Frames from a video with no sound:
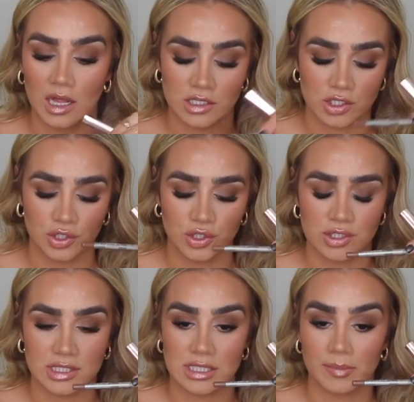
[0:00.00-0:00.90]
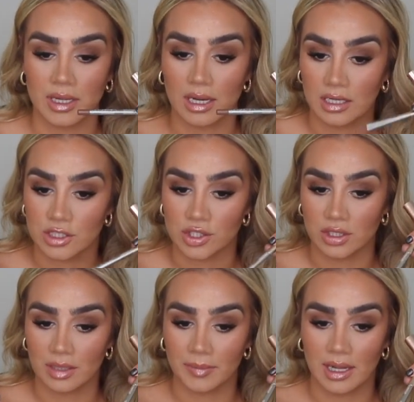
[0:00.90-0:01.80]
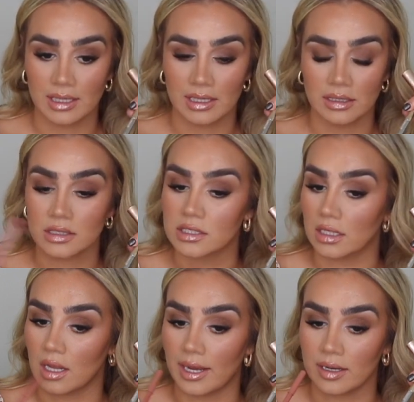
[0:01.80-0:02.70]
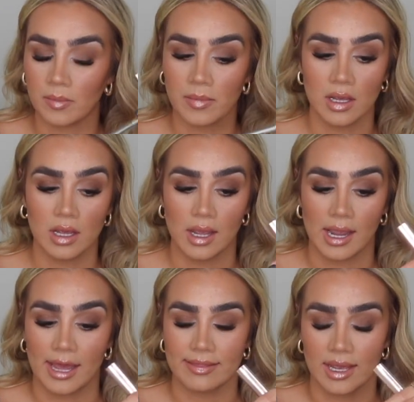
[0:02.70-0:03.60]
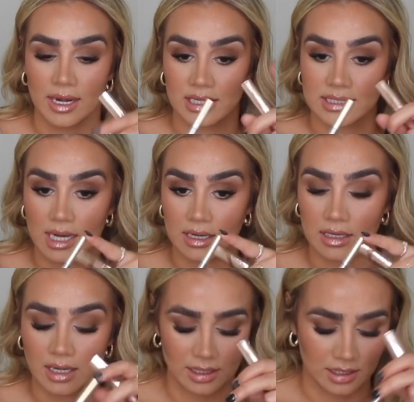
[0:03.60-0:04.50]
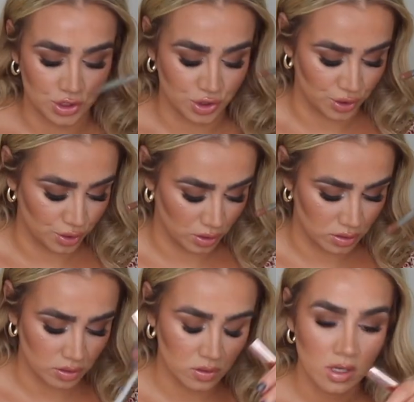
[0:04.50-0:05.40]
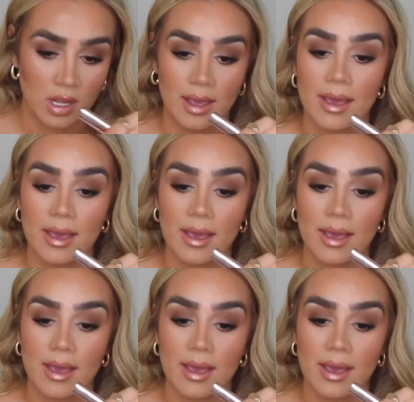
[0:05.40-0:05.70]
So use a similar colour to your lip colour to line them, and then a darker colour to contour.